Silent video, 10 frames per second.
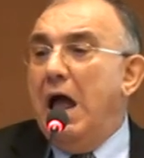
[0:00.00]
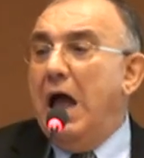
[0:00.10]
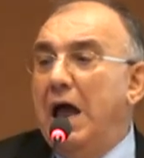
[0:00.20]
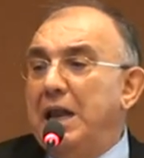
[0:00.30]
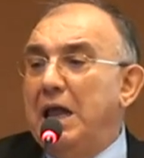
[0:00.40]

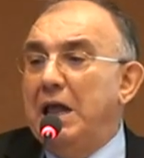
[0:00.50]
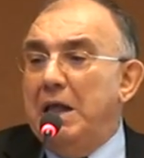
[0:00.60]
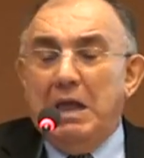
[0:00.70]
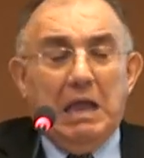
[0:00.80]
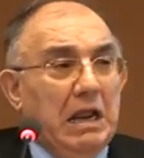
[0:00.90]
And
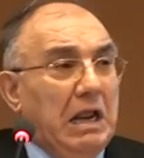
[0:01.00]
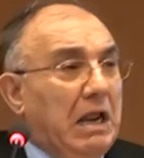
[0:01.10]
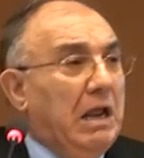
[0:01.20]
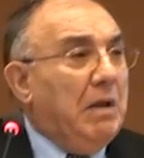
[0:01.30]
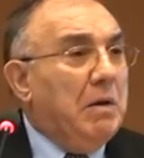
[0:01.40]

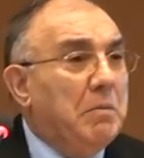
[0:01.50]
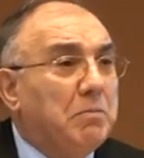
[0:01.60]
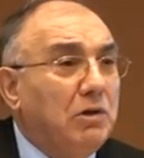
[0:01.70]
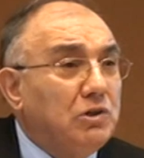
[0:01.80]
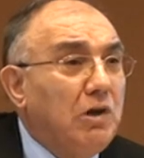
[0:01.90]

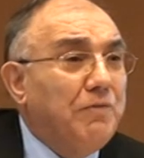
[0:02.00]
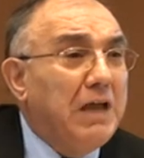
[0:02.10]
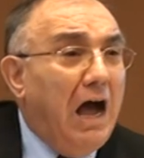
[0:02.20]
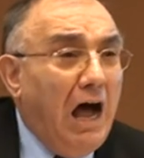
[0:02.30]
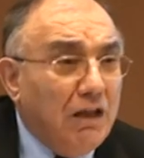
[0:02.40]
most of the
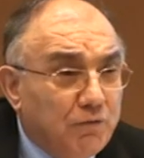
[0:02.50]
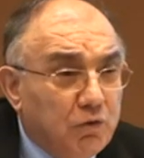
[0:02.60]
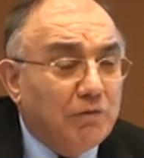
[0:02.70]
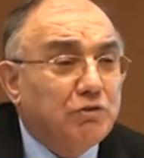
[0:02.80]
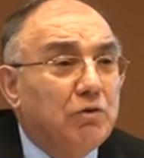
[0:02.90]

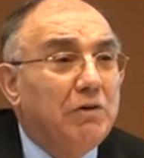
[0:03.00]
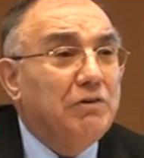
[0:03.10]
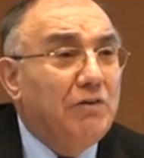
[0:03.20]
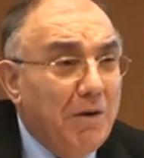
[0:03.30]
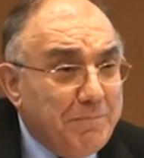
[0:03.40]
outflows from
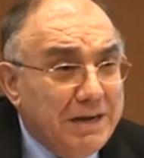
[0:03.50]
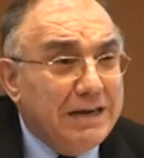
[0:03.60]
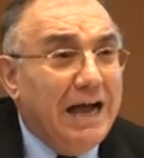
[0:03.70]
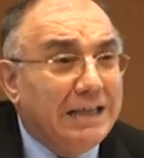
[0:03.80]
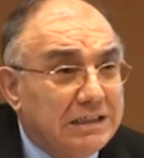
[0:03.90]
developing
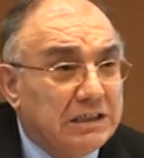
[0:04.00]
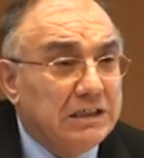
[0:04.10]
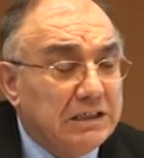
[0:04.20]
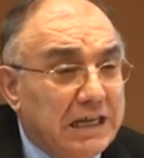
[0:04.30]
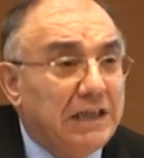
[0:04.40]

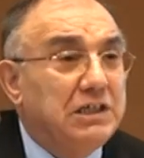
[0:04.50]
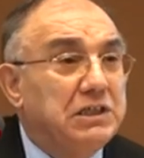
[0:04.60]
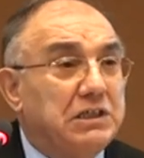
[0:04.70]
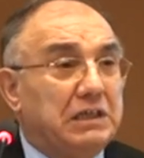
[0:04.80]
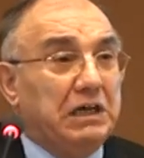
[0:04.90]
countries, that
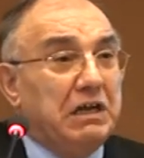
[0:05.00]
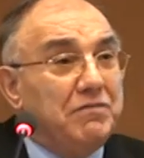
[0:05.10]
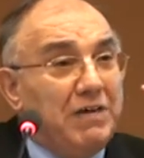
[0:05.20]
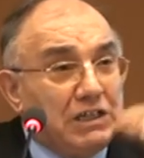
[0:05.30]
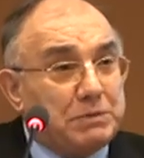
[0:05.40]
is
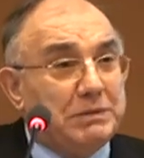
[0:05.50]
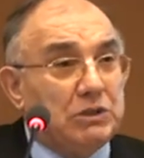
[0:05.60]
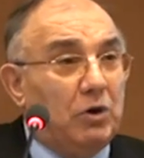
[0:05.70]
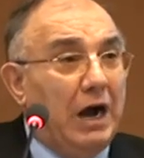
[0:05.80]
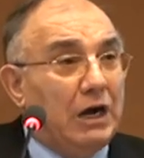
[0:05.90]
investment
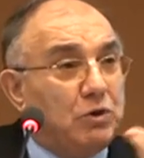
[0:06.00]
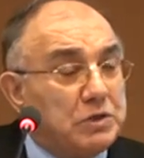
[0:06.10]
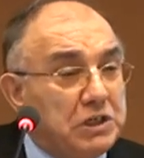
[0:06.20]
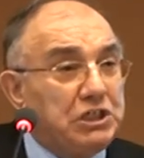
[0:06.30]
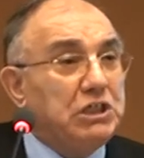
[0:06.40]
or
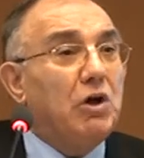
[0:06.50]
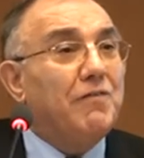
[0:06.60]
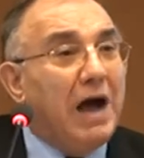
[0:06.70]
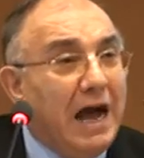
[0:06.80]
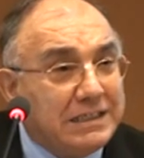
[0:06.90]
acquisition
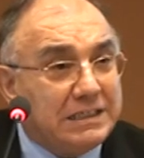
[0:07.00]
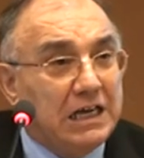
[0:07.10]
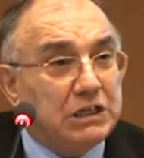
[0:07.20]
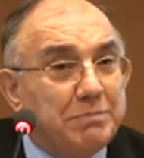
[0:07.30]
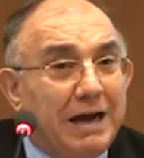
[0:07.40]
of
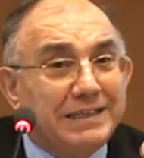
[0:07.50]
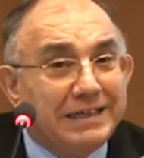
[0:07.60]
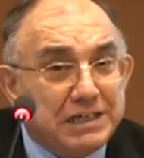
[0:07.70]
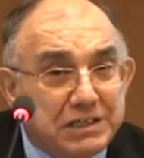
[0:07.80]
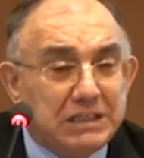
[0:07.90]
assets by the
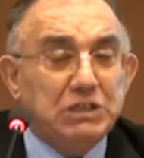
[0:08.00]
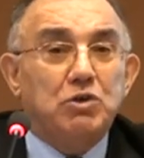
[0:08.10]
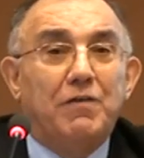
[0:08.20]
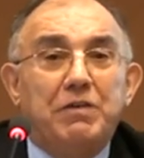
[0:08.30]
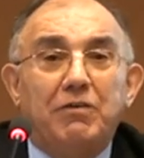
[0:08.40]
residents
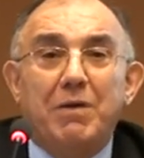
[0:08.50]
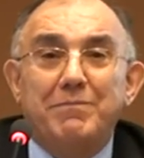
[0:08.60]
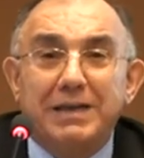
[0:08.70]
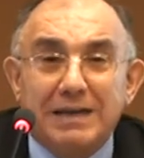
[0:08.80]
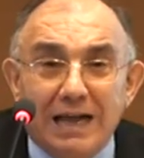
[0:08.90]
of
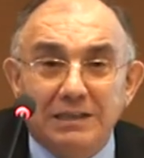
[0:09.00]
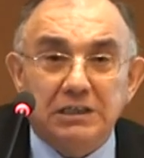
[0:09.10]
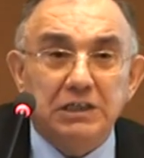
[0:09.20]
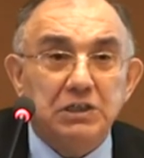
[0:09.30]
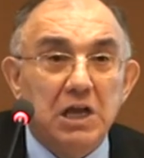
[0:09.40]
developing
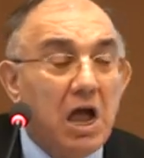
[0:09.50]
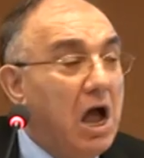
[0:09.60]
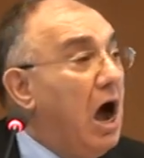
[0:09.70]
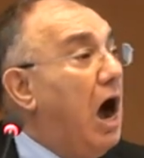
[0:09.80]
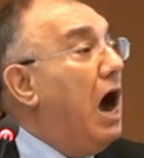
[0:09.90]
countries,
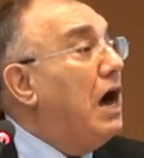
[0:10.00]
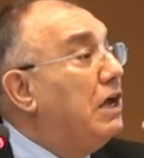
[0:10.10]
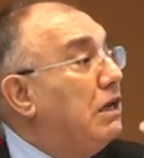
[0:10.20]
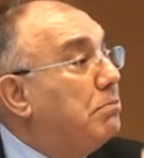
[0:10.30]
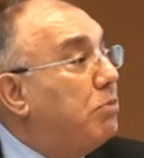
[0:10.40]
are
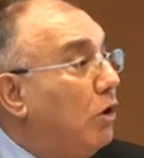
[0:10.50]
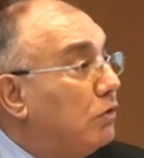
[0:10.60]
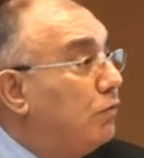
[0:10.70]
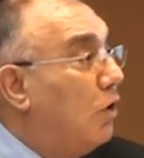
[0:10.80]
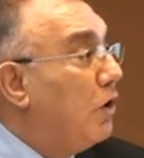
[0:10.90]
in
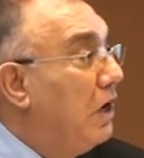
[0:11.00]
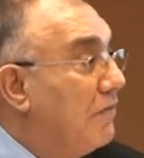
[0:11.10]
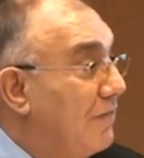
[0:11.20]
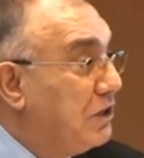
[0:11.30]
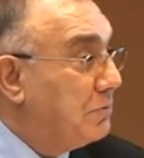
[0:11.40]
portfolio
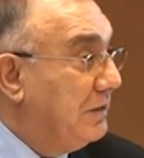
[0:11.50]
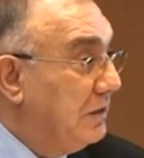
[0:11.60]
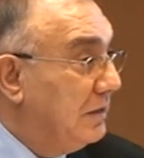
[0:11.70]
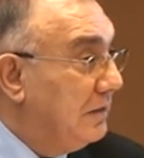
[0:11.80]
investment.